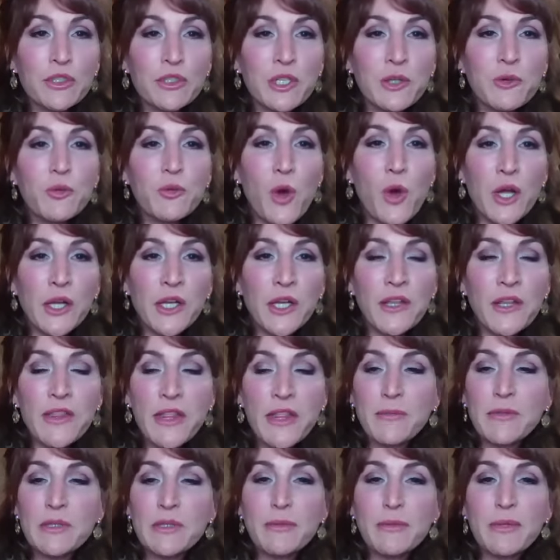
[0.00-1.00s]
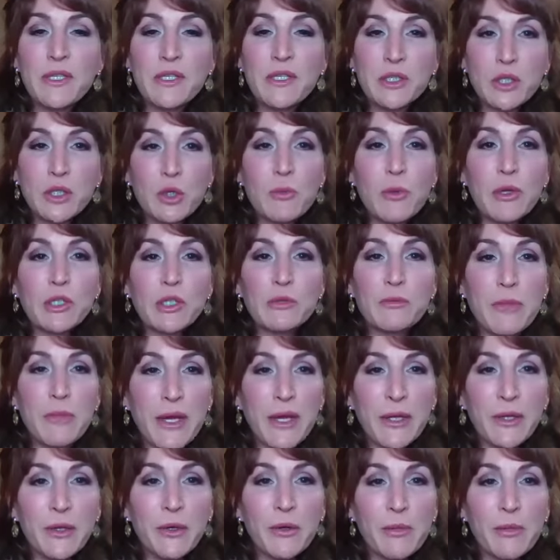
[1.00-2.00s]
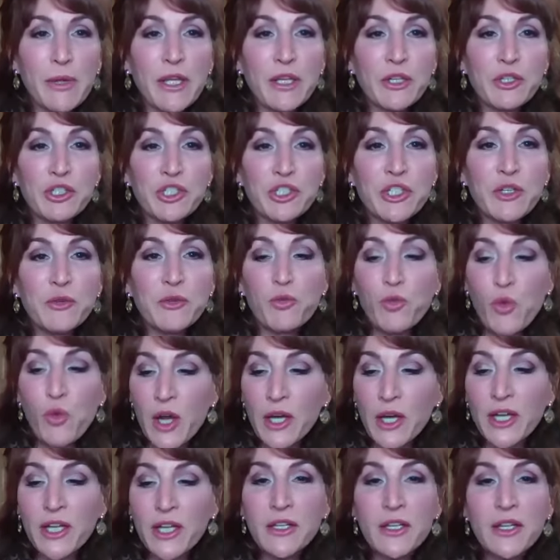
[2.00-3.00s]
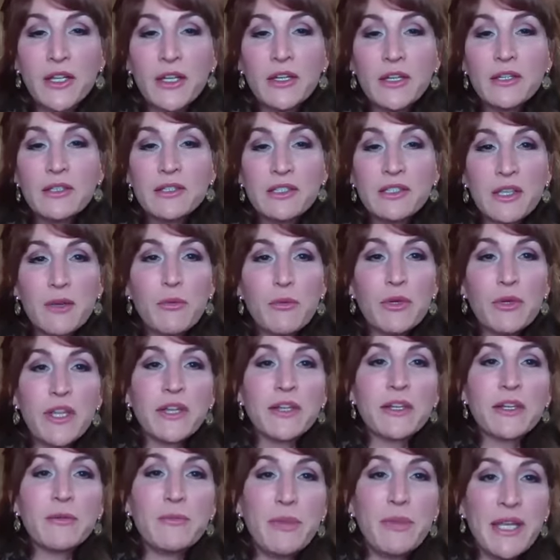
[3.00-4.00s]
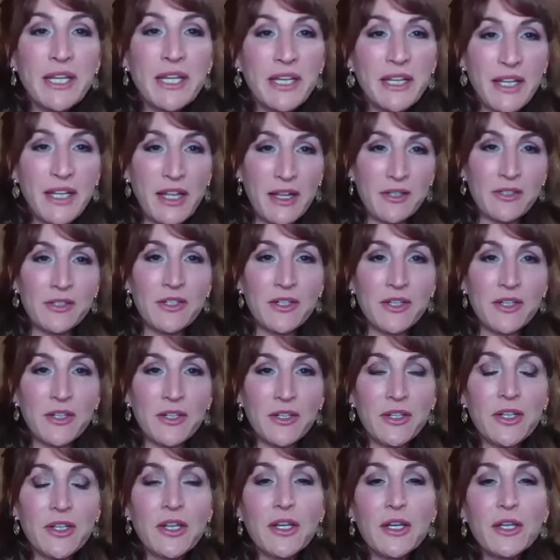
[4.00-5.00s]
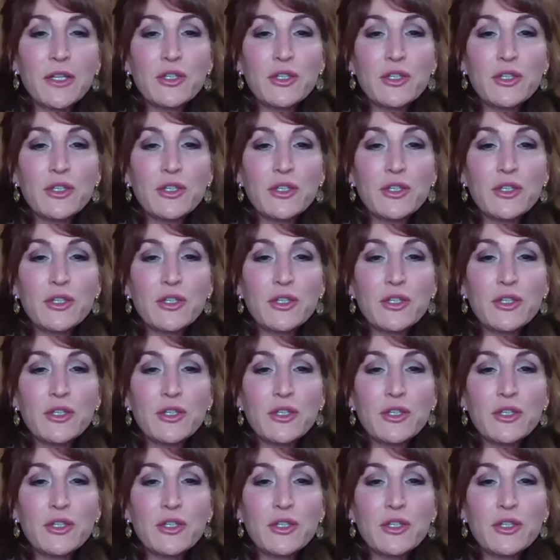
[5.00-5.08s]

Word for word: She wanted them to be so much better because she wanted someone that compete against her.